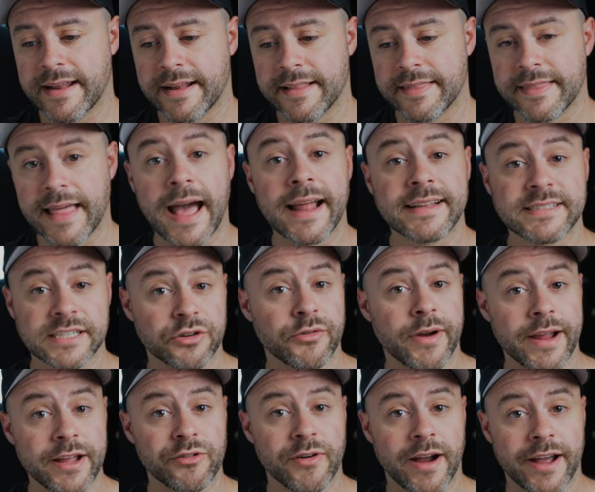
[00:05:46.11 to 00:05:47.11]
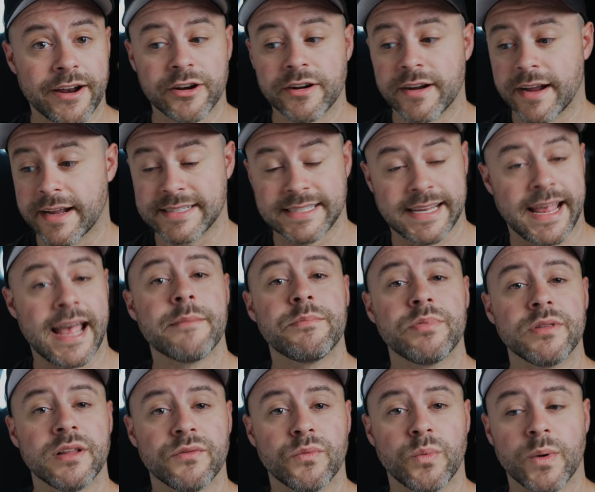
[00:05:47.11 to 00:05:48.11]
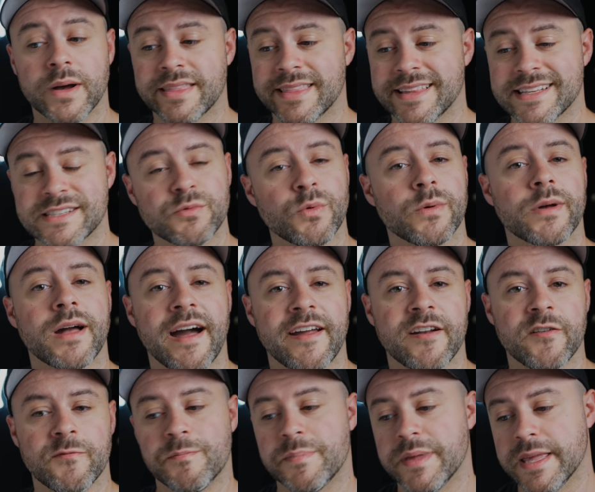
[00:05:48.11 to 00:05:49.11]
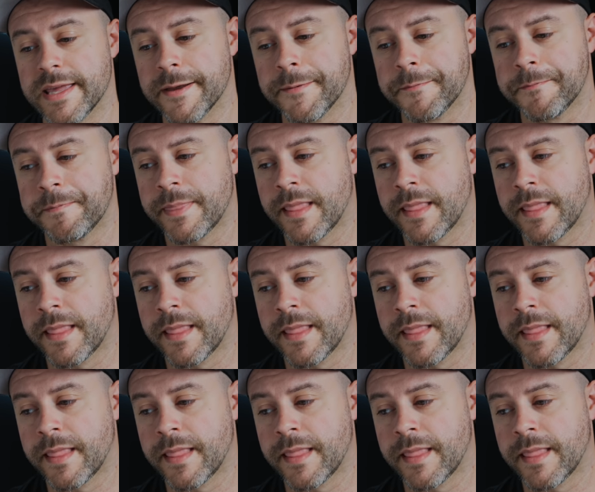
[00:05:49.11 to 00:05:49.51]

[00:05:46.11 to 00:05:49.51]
that's a great grinder example of what this will kind of be.